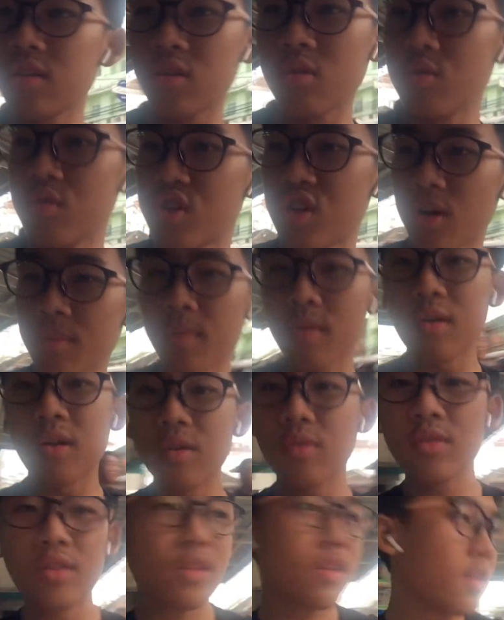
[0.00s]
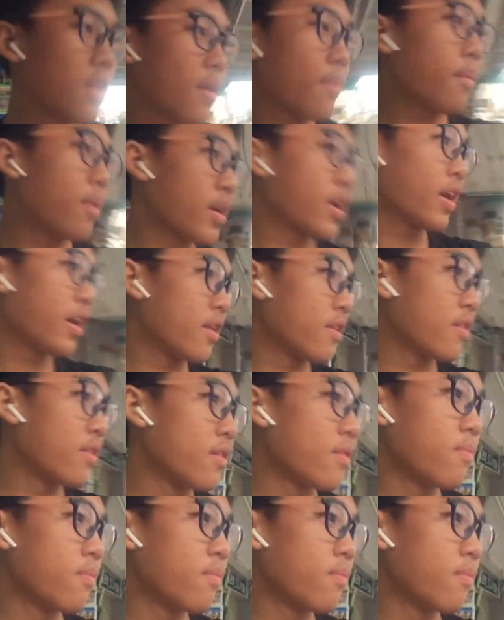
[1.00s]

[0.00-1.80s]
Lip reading: to shop around the night market.